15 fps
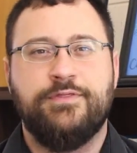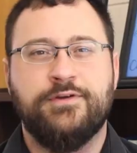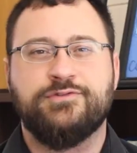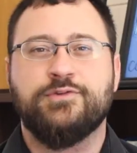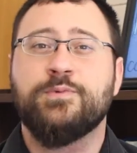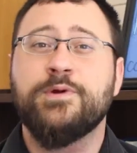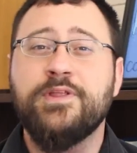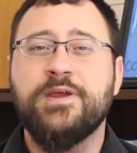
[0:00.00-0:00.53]

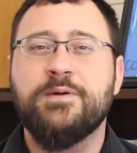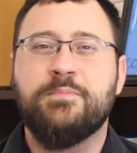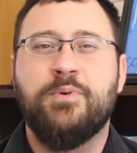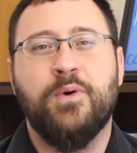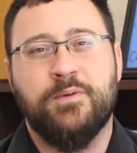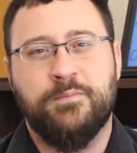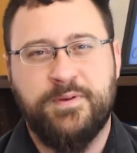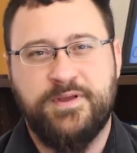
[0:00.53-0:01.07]
There's a really
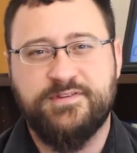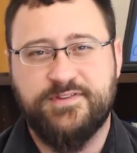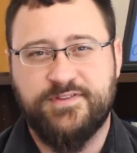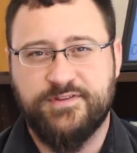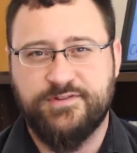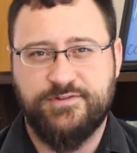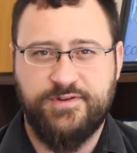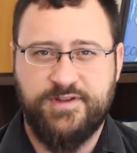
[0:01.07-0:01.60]
important piece
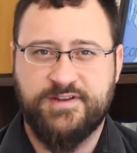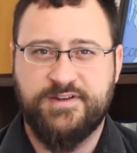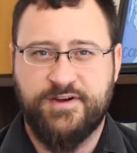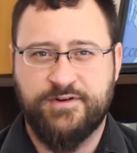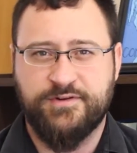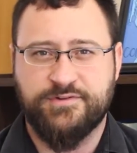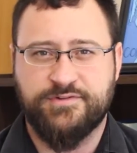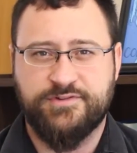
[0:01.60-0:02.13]
of this you need
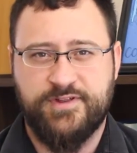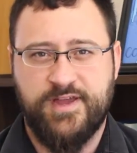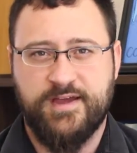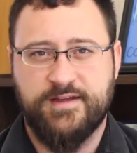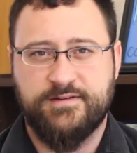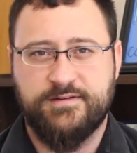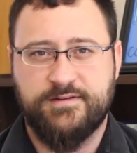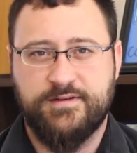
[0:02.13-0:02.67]
to
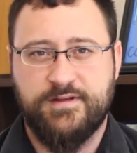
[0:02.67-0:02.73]
understand.